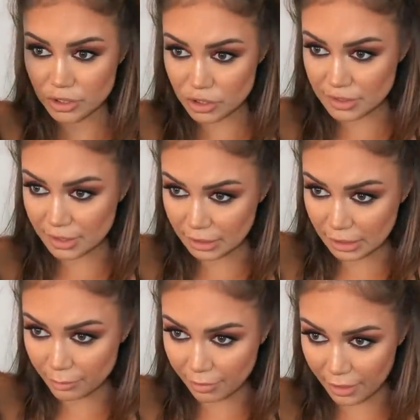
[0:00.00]
to just
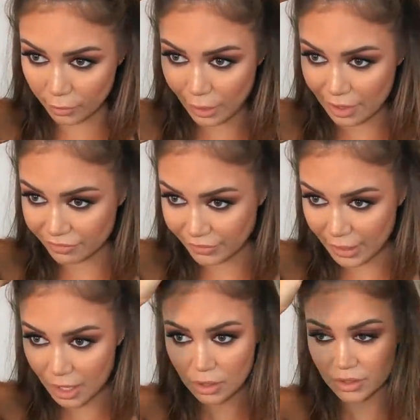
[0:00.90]
clip that away for
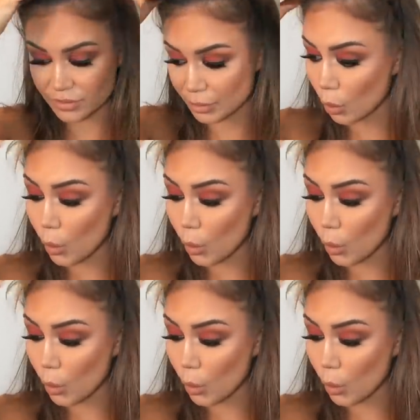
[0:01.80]
now because we're gonna